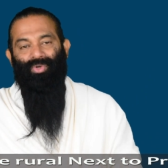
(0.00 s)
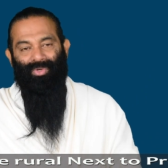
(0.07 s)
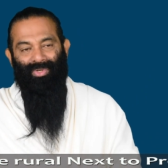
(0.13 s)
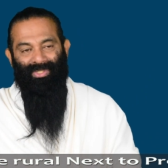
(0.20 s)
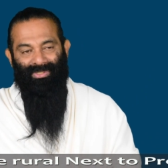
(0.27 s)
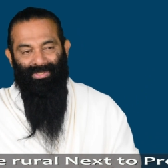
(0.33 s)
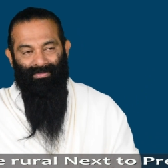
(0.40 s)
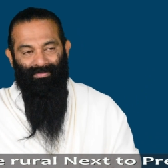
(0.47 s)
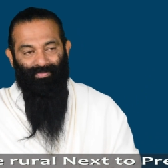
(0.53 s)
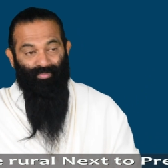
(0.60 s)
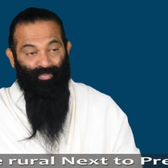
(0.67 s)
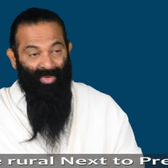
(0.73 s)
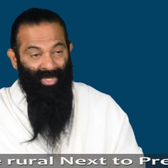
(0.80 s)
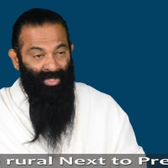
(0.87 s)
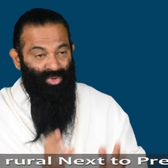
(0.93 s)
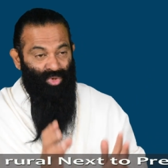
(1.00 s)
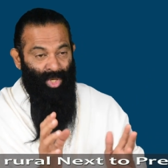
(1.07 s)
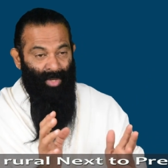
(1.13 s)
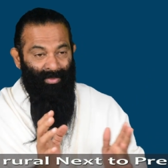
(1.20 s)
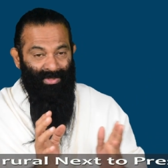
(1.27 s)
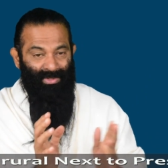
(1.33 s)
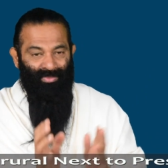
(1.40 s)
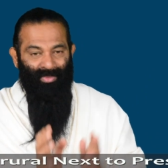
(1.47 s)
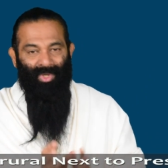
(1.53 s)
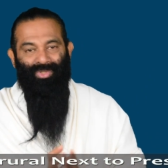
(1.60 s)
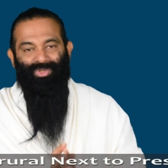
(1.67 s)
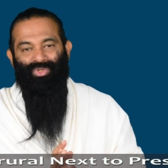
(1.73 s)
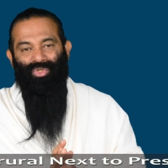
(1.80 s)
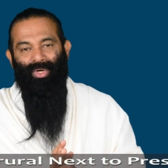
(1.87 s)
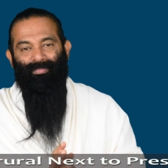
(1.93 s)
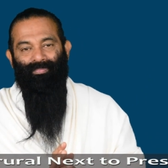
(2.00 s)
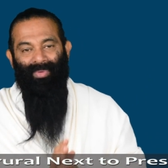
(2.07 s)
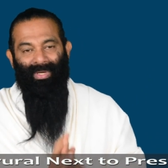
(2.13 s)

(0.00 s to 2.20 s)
donation. Big job, a small job.